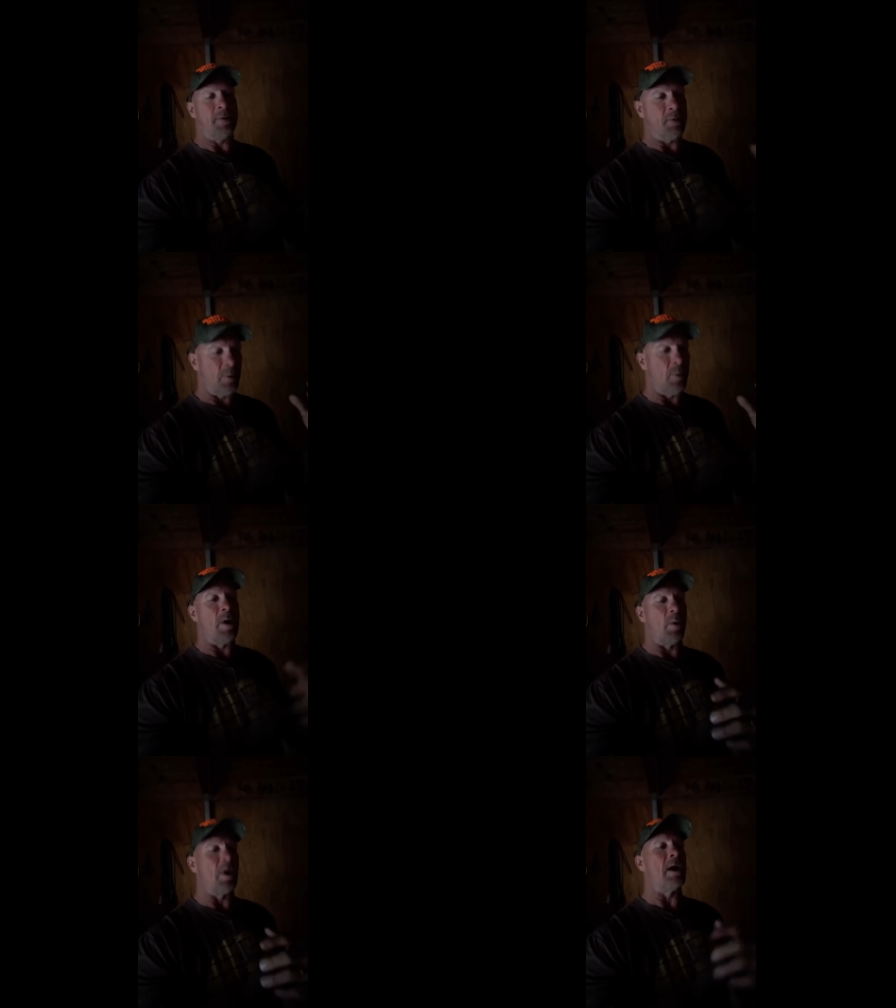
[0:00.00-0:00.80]
We're,
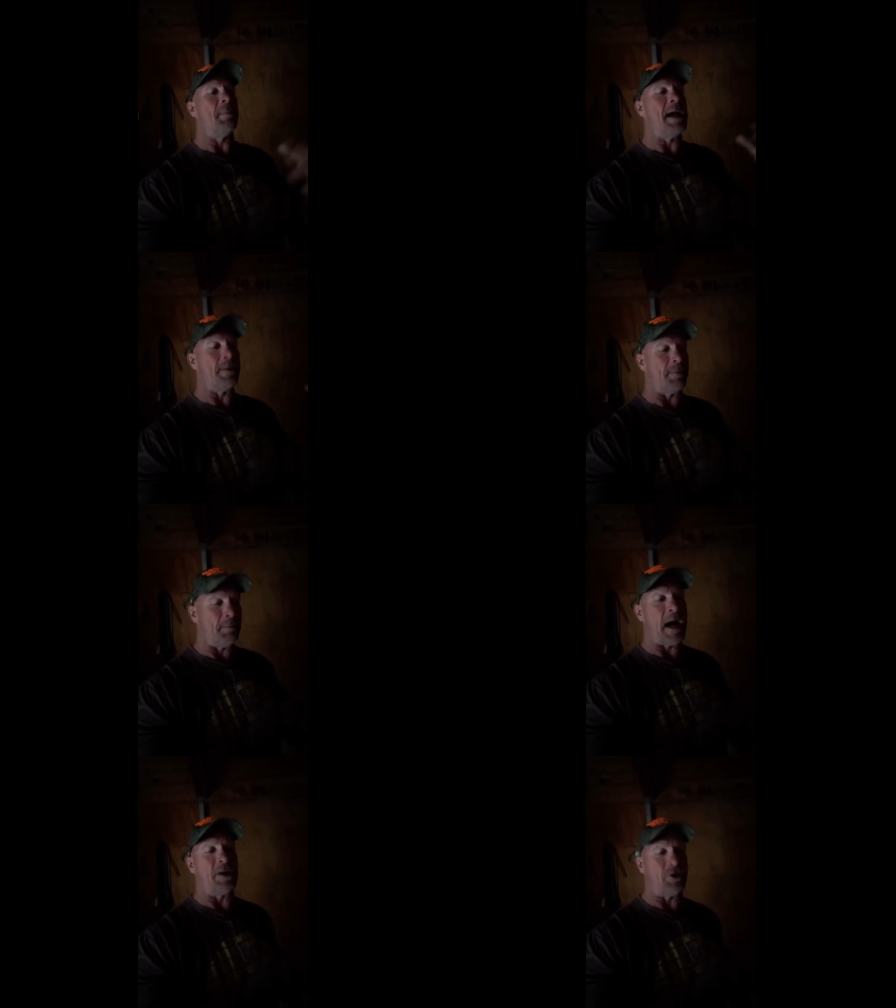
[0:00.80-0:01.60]
we're going to make
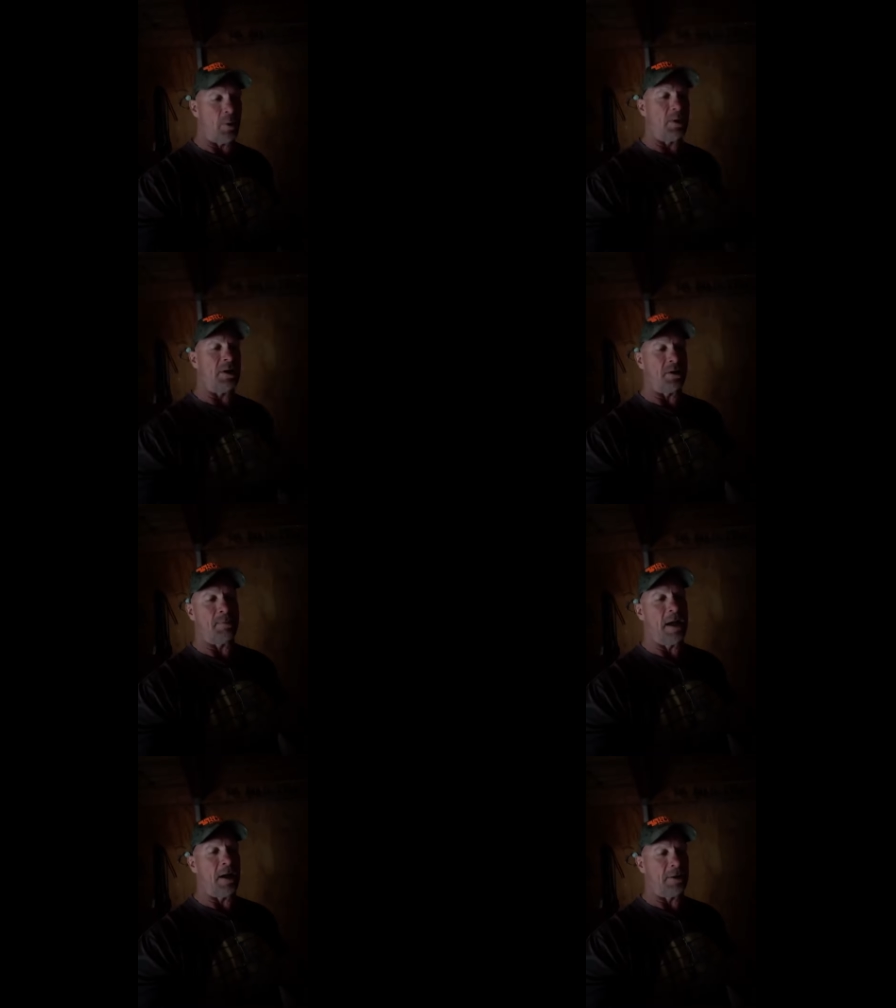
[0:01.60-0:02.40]
Macho with this
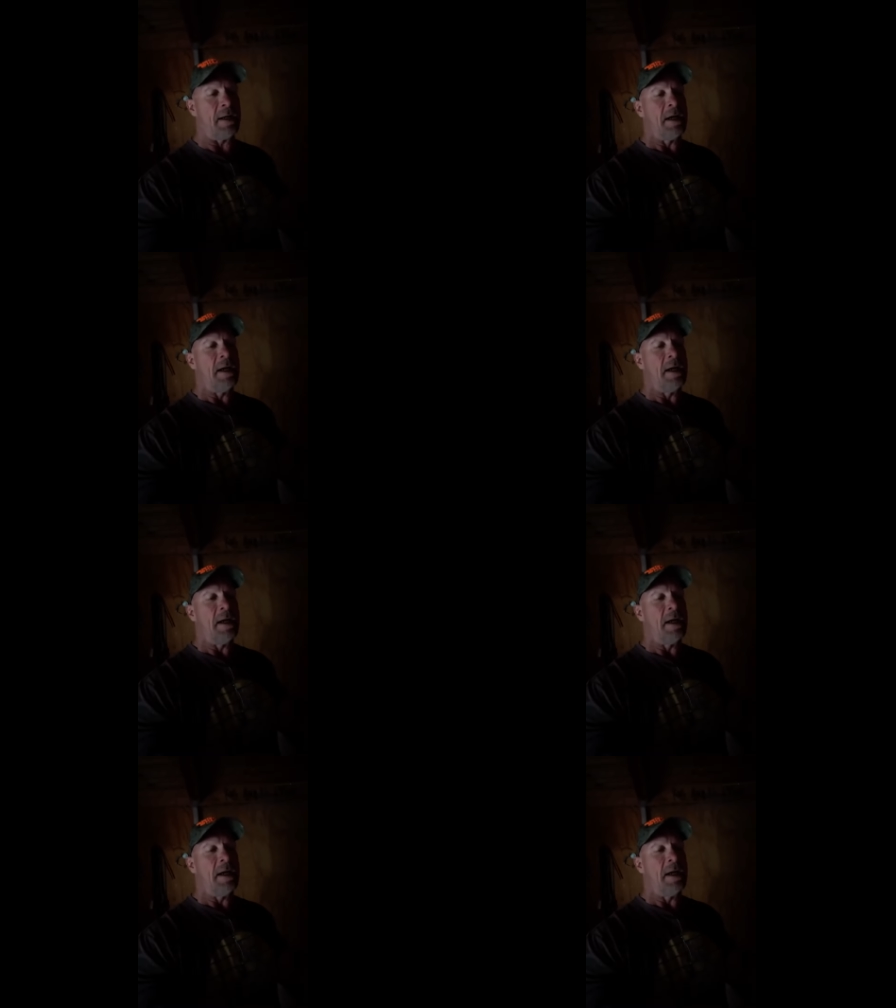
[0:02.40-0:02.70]
belt.